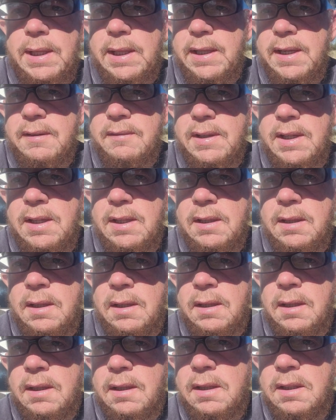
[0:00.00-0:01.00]
be leaving
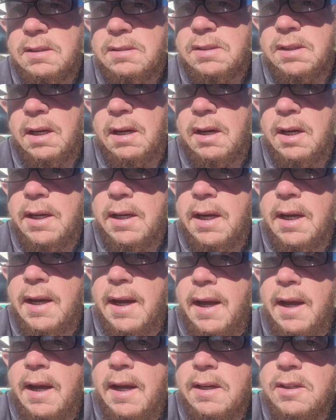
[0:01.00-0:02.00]
this
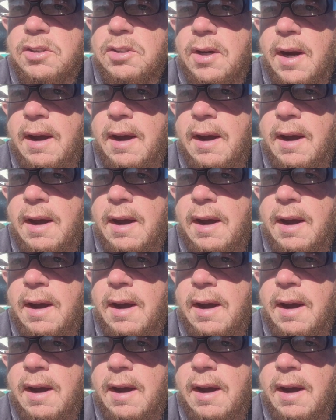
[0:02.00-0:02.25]
area and